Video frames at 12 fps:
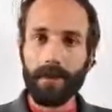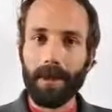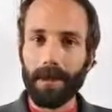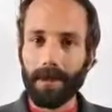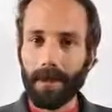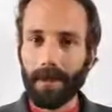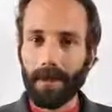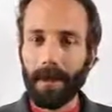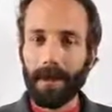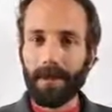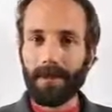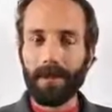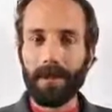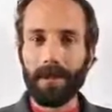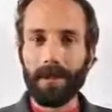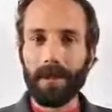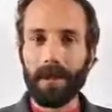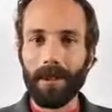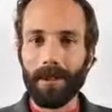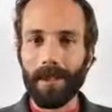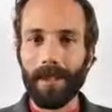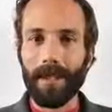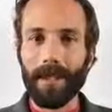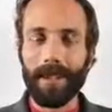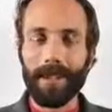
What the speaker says: about the crappy video quality.